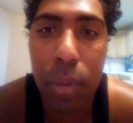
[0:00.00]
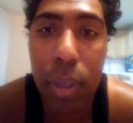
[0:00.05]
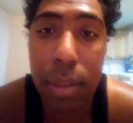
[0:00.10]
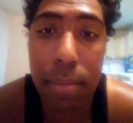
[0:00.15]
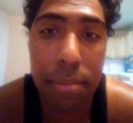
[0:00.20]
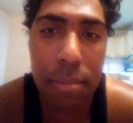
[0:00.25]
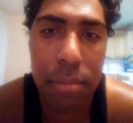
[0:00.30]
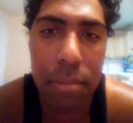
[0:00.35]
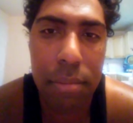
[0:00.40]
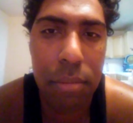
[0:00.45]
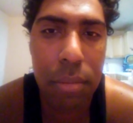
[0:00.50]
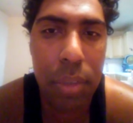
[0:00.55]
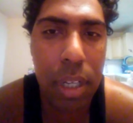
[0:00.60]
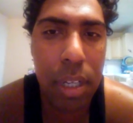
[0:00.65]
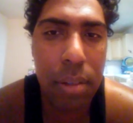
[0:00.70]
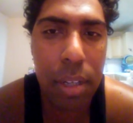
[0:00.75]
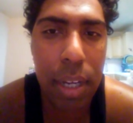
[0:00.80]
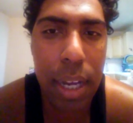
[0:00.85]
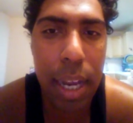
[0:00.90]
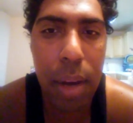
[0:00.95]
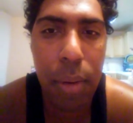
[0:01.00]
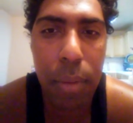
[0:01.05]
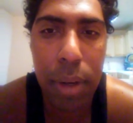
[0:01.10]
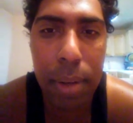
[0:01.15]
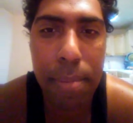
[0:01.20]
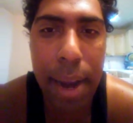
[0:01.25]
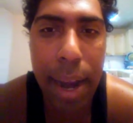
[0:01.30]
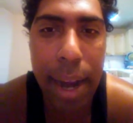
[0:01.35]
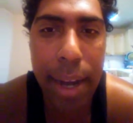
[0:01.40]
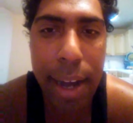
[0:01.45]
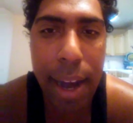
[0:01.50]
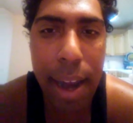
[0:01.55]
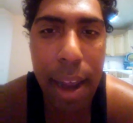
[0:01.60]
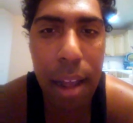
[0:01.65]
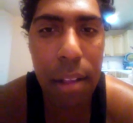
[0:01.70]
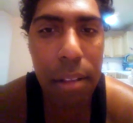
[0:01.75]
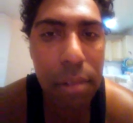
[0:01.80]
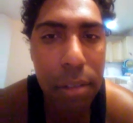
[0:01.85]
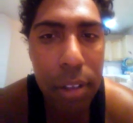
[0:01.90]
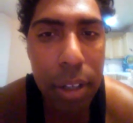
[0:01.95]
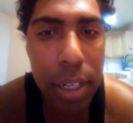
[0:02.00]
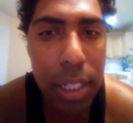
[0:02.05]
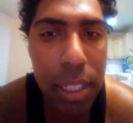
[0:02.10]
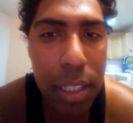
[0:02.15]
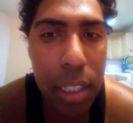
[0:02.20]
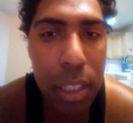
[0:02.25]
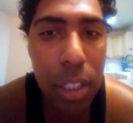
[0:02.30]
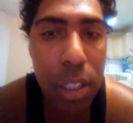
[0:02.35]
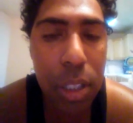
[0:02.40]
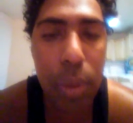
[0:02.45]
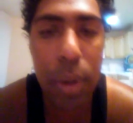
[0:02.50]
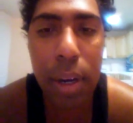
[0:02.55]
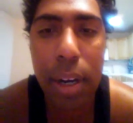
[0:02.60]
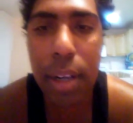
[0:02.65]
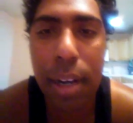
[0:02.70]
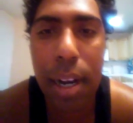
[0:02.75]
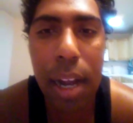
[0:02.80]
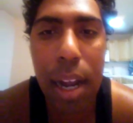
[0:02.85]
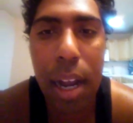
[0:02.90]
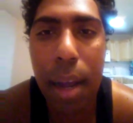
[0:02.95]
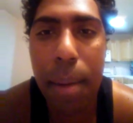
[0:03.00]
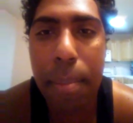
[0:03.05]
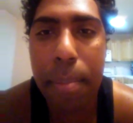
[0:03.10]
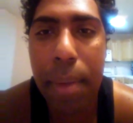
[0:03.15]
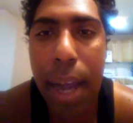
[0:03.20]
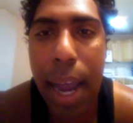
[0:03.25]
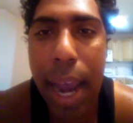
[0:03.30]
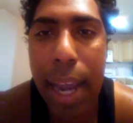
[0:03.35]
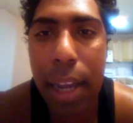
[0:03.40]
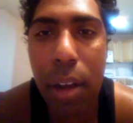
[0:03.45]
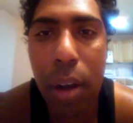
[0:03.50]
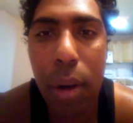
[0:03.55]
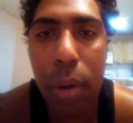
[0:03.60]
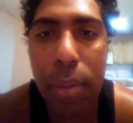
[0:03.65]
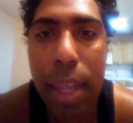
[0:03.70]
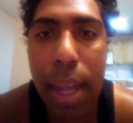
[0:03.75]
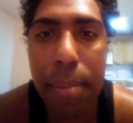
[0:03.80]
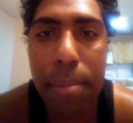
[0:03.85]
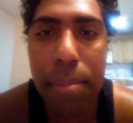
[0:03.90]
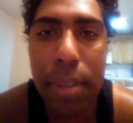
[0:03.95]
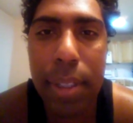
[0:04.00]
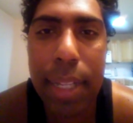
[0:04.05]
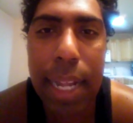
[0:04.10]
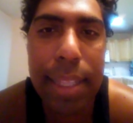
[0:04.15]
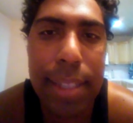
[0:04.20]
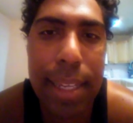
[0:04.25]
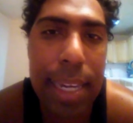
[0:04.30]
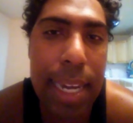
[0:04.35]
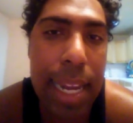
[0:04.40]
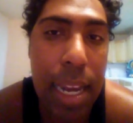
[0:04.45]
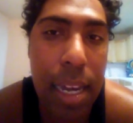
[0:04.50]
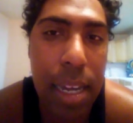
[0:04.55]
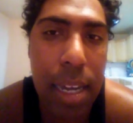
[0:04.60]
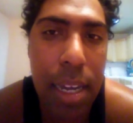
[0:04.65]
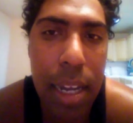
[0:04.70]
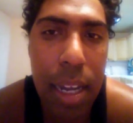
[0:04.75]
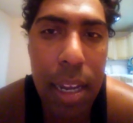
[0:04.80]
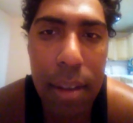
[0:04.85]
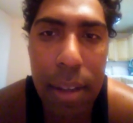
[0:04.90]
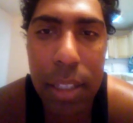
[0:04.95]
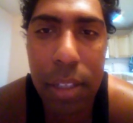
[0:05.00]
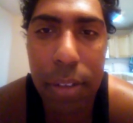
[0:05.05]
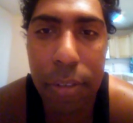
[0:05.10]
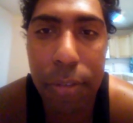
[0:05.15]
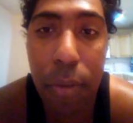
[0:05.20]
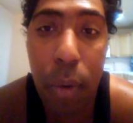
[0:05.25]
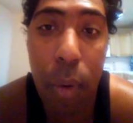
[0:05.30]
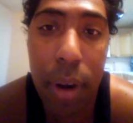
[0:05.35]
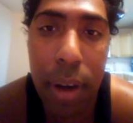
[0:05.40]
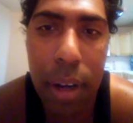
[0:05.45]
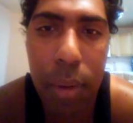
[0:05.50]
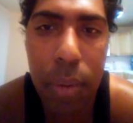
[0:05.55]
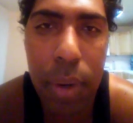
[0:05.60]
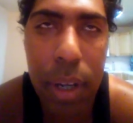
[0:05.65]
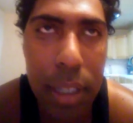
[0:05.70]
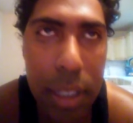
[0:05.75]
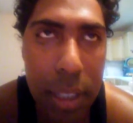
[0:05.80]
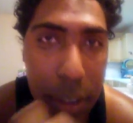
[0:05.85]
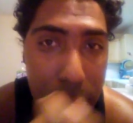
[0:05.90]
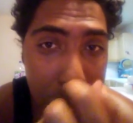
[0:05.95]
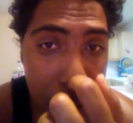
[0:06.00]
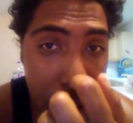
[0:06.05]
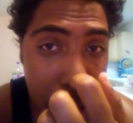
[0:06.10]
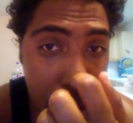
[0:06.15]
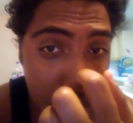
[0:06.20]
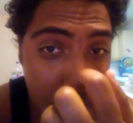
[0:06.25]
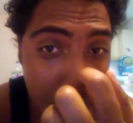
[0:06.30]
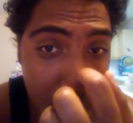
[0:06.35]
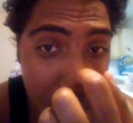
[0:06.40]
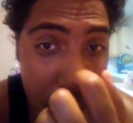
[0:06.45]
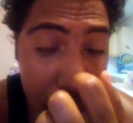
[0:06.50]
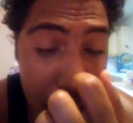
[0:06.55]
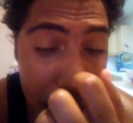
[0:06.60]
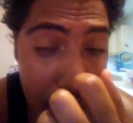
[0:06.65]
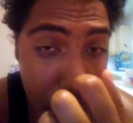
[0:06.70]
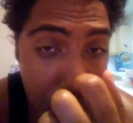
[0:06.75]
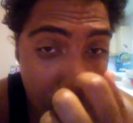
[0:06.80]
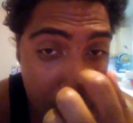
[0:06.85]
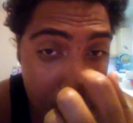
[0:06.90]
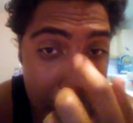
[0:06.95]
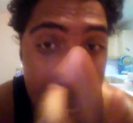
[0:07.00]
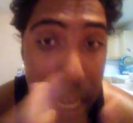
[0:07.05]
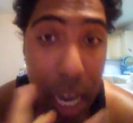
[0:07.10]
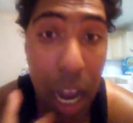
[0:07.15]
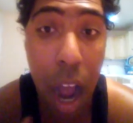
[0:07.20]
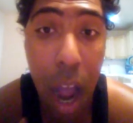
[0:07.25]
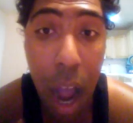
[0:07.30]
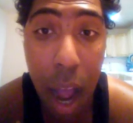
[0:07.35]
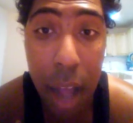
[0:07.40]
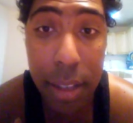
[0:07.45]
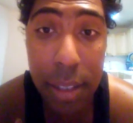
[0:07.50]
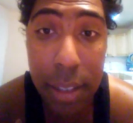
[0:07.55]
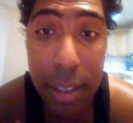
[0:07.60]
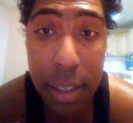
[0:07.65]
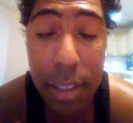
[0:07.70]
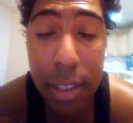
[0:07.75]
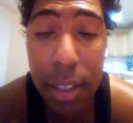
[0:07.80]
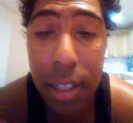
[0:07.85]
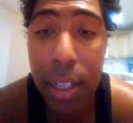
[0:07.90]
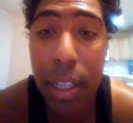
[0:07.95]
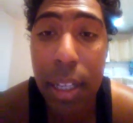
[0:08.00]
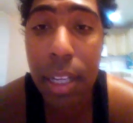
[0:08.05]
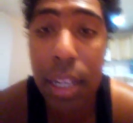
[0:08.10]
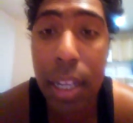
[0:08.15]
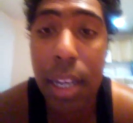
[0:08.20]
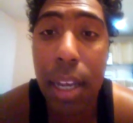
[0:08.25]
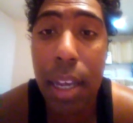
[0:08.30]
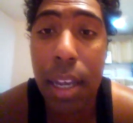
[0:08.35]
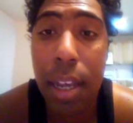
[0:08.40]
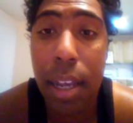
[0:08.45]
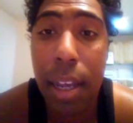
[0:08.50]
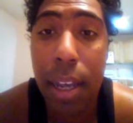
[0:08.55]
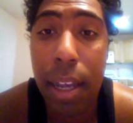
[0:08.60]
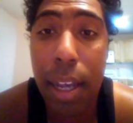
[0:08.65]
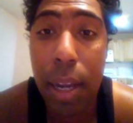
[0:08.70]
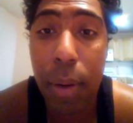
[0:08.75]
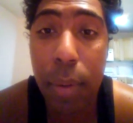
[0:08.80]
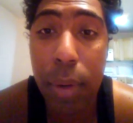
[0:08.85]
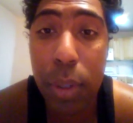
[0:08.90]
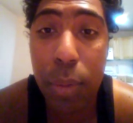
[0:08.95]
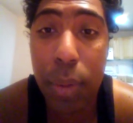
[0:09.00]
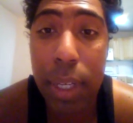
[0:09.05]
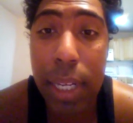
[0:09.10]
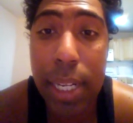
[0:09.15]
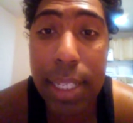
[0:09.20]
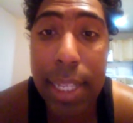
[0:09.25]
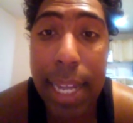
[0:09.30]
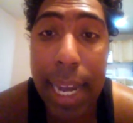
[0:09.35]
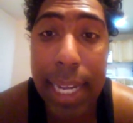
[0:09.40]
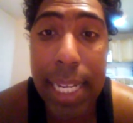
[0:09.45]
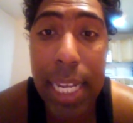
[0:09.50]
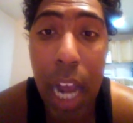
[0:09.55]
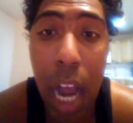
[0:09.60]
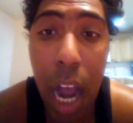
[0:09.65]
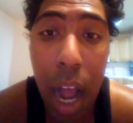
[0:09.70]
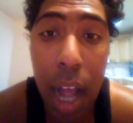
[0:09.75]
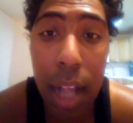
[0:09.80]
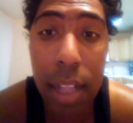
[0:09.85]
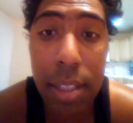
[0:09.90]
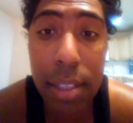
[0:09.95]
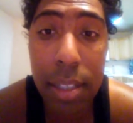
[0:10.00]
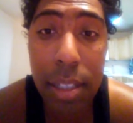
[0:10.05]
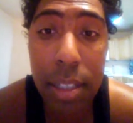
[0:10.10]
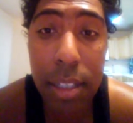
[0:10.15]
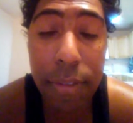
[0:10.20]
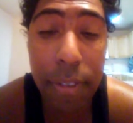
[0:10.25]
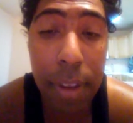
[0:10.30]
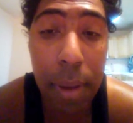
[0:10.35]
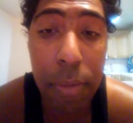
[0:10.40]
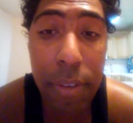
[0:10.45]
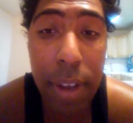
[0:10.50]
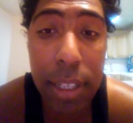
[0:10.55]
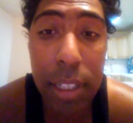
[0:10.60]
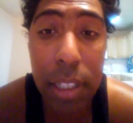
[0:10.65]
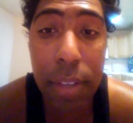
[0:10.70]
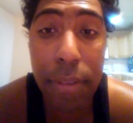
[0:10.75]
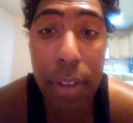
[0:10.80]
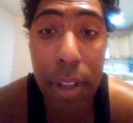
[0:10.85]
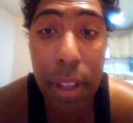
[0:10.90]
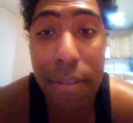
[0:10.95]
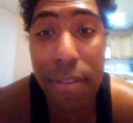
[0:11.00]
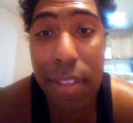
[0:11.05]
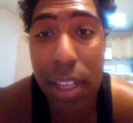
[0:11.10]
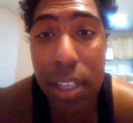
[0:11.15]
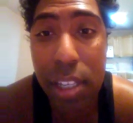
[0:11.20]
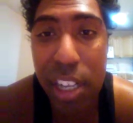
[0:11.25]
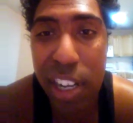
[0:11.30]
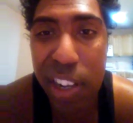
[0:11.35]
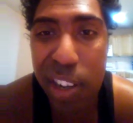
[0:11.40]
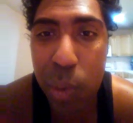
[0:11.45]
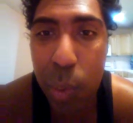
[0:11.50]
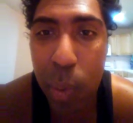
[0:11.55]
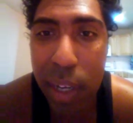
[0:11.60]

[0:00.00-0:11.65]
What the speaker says: With my gal, Kristen Stewart. I know that's an indie. It's a French movie. It came from Cannes. It was released at Cannes Film Festival of this year,